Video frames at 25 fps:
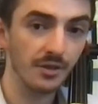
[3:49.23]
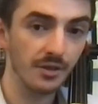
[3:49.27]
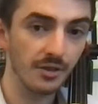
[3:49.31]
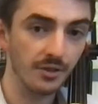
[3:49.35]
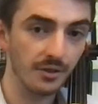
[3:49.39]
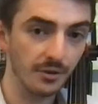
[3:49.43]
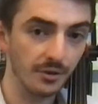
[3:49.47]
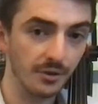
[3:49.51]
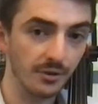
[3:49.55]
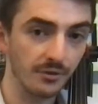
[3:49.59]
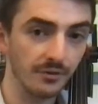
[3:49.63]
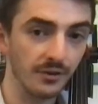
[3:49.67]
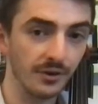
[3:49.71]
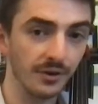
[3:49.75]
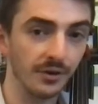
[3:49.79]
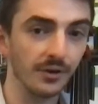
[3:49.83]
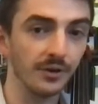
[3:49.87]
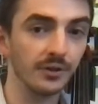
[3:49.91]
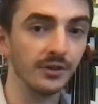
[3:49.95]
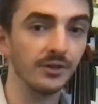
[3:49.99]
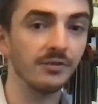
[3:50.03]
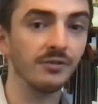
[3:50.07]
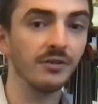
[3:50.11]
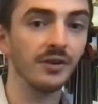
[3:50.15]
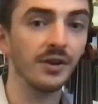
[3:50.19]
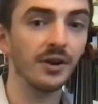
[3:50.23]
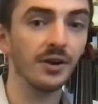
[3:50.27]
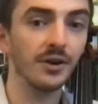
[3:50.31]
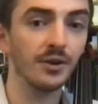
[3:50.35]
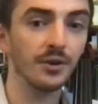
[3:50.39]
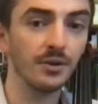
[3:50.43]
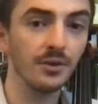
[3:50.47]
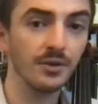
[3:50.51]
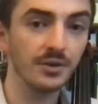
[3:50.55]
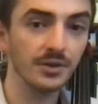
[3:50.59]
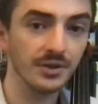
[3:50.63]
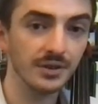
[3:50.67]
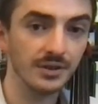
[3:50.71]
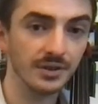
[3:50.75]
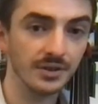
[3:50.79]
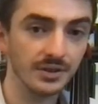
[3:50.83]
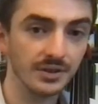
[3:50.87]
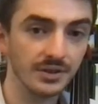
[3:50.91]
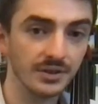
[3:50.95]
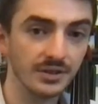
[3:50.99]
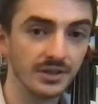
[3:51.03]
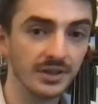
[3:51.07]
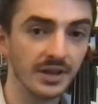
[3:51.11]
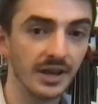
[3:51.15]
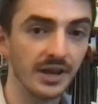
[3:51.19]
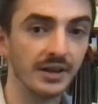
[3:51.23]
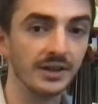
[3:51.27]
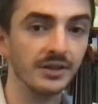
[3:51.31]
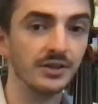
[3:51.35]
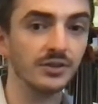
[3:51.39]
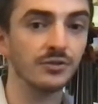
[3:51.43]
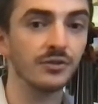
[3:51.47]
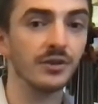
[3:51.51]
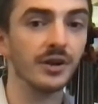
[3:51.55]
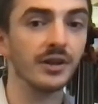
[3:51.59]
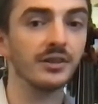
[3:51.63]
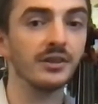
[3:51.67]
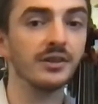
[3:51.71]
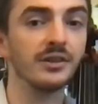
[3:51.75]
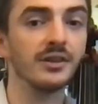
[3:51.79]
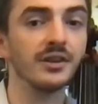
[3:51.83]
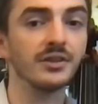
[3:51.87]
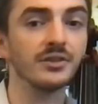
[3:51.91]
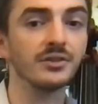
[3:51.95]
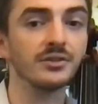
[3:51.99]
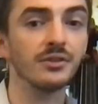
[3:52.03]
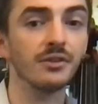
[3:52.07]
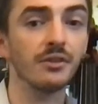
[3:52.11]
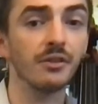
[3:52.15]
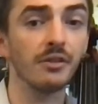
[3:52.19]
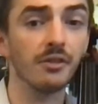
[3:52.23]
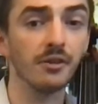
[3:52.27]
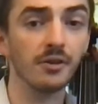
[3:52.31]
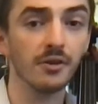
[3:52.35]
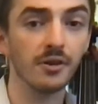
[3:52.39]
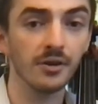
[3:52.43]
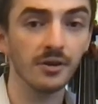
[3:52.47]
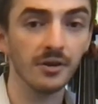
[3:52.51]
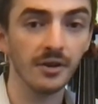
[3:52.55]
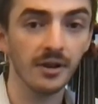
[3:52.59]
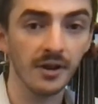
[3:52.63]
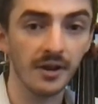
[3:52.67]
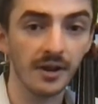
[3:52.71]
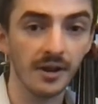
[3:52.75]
third finger on the ferrule, second directly next to the third,